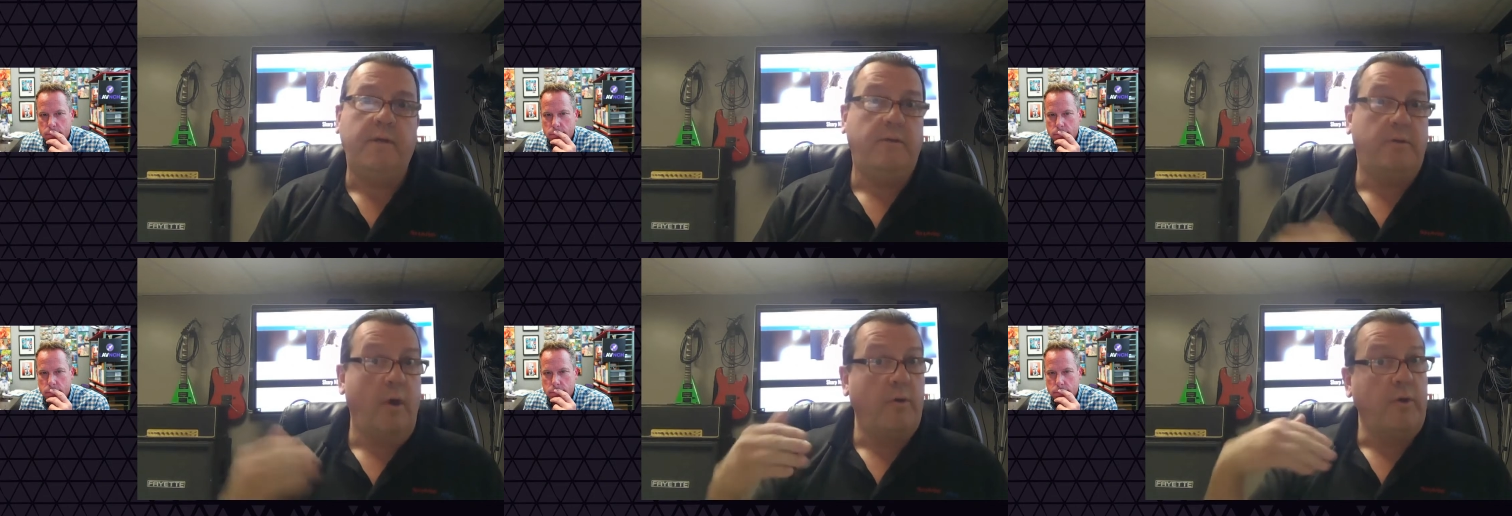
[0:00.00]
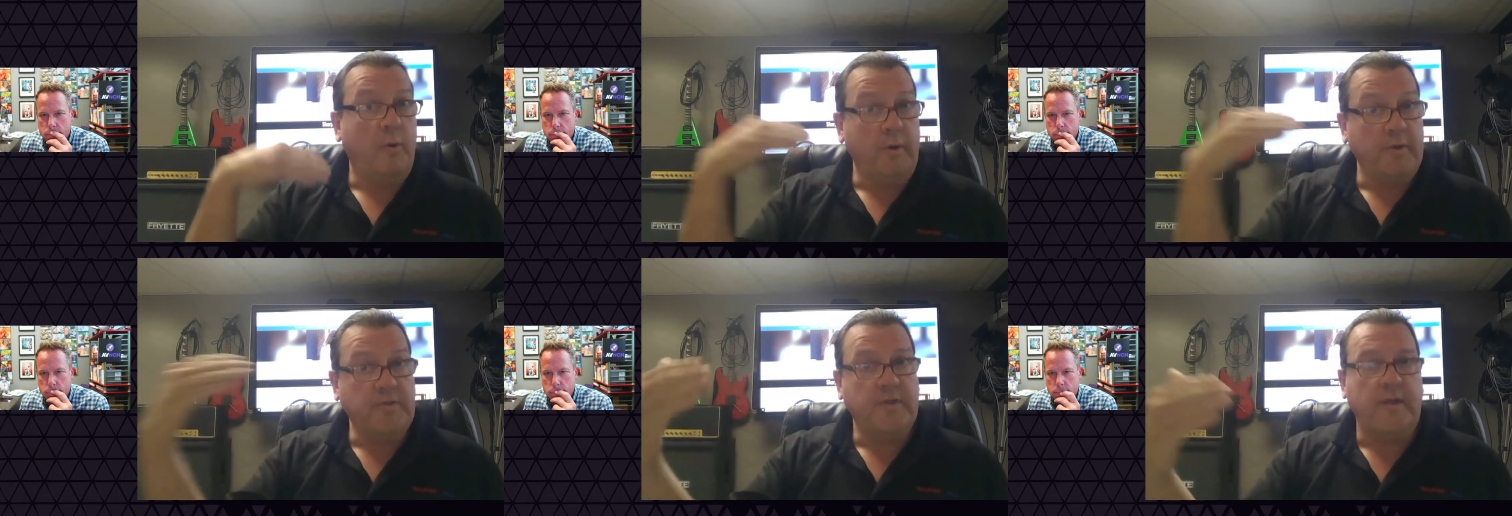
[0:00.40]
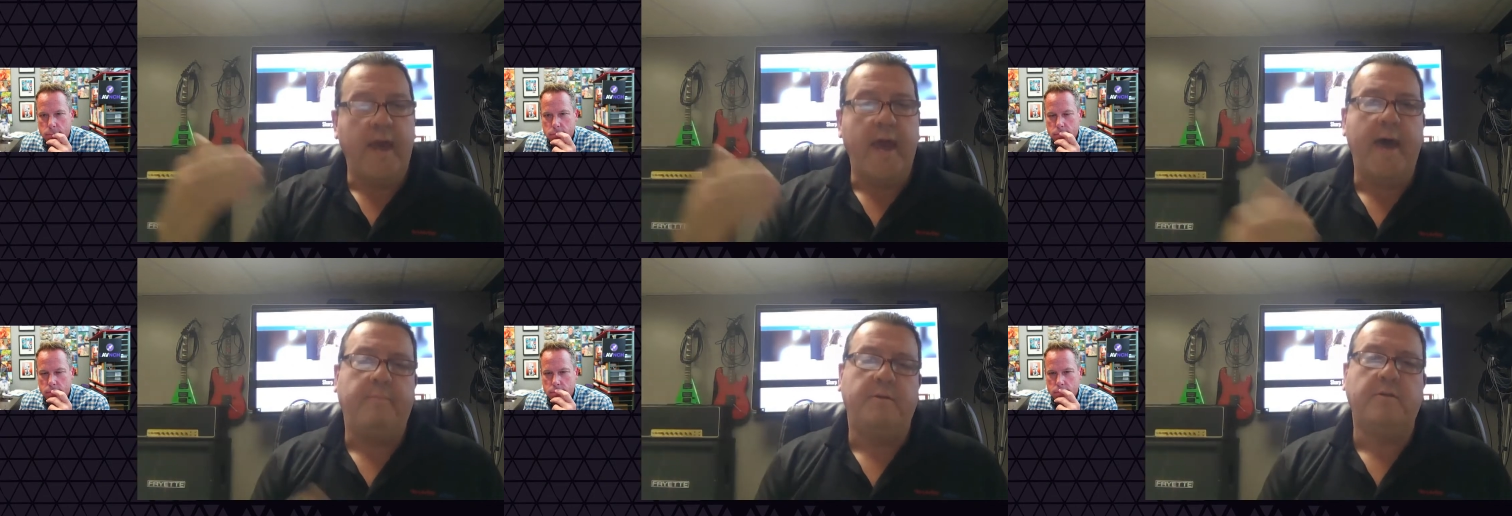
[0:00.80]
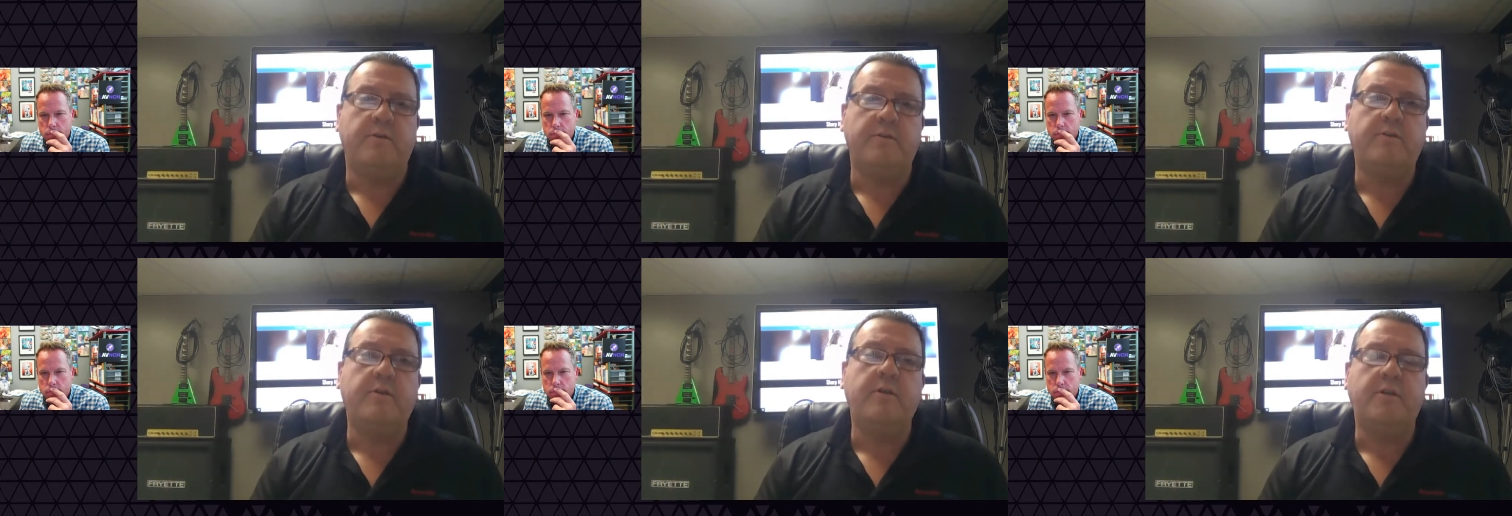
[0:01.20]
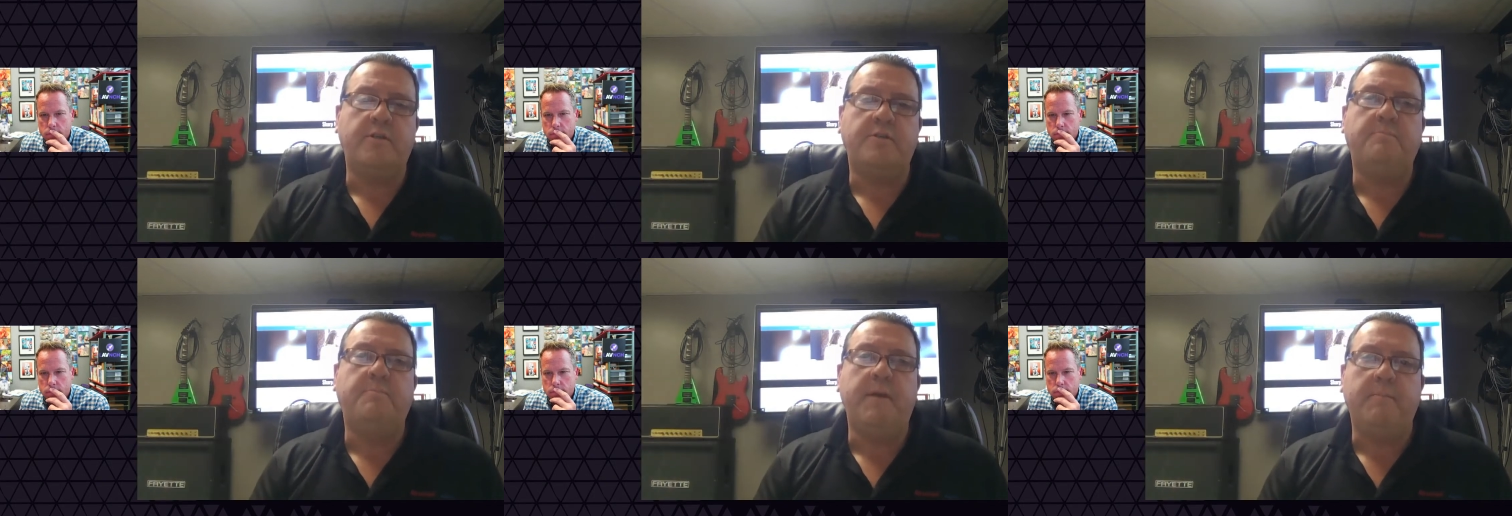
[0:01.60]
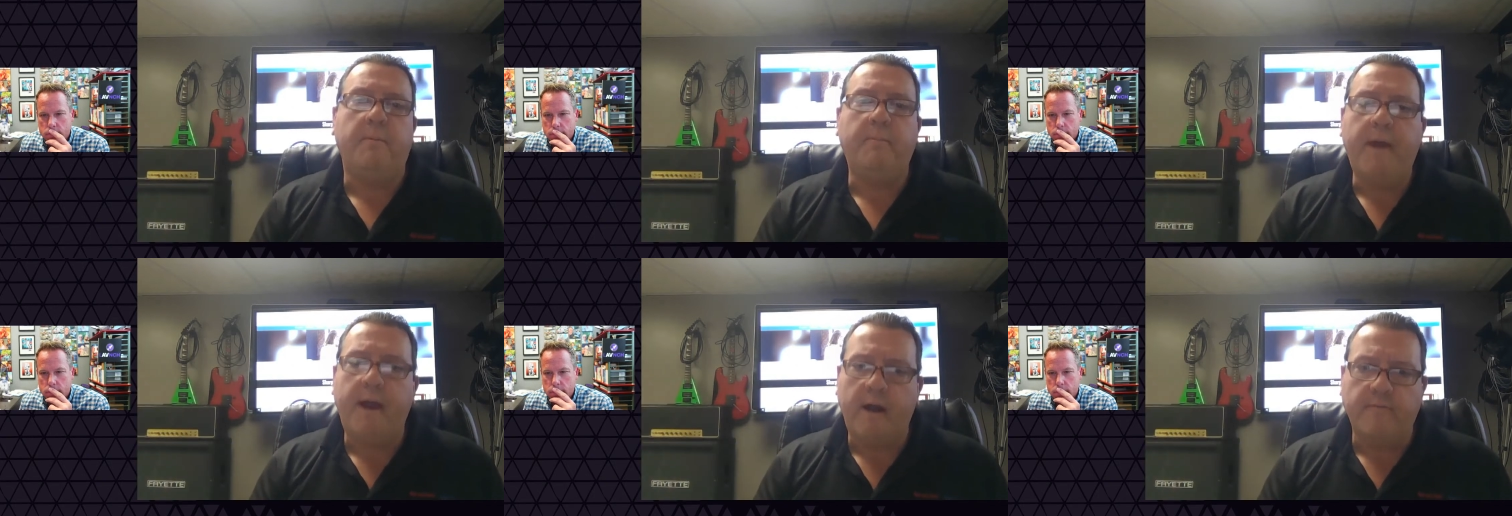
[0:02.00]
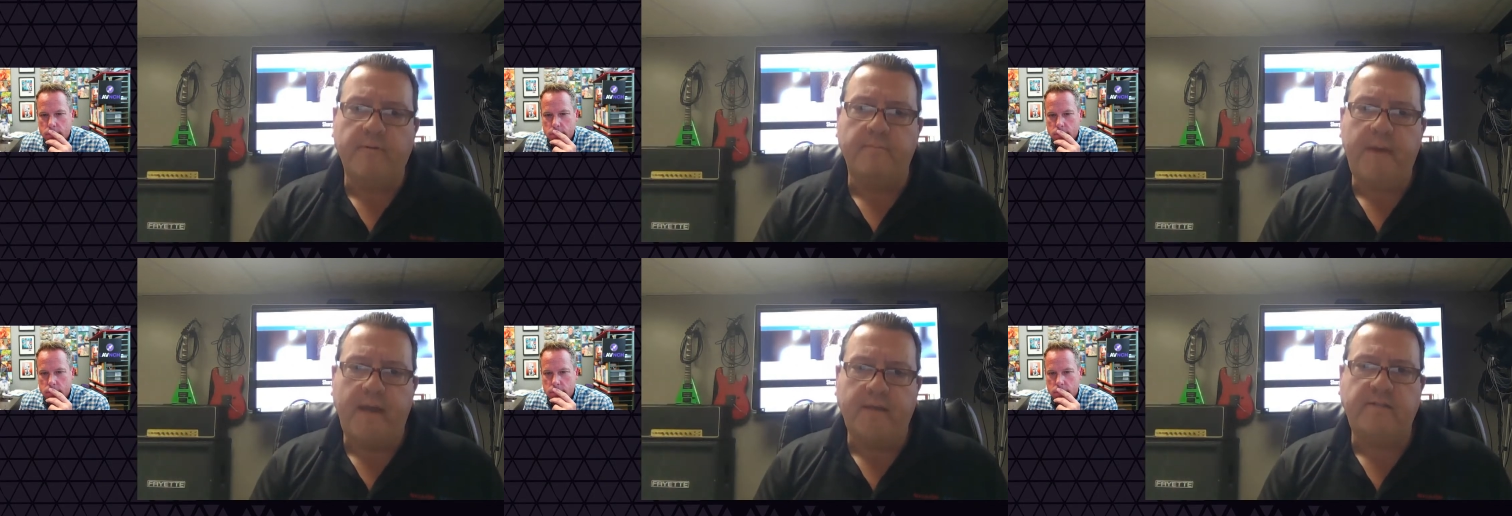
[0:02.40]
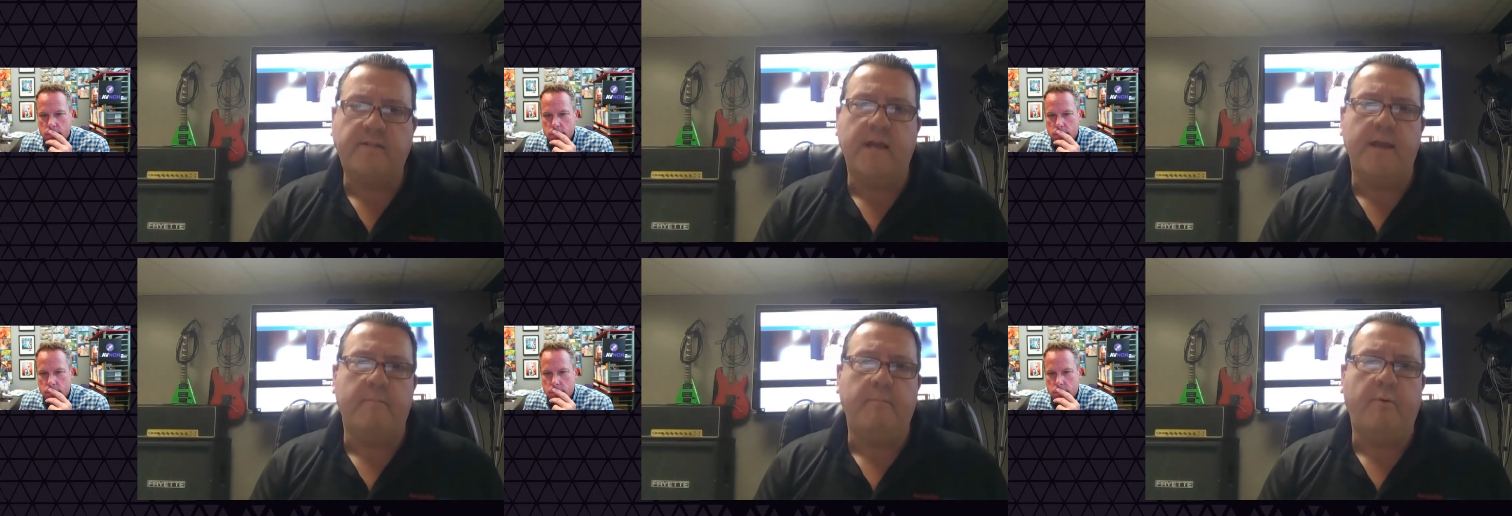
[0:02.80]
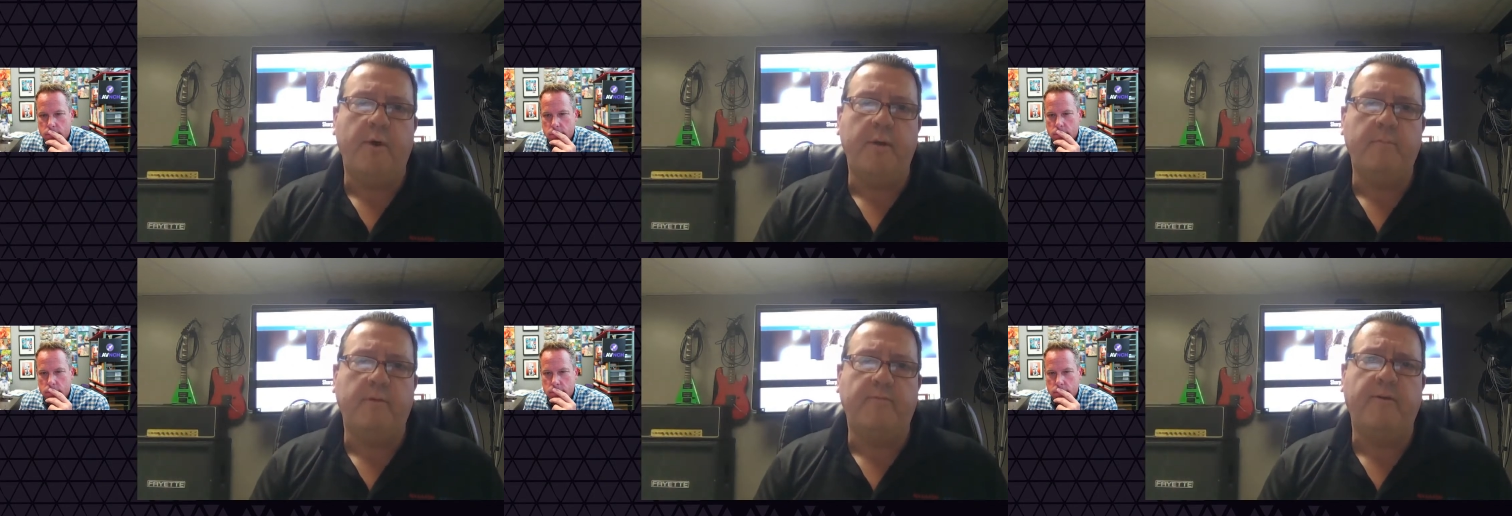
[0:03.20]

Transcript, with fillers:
Speaker 1: we don't know what's going to happen. So it's good to just be prepared from that standpoint.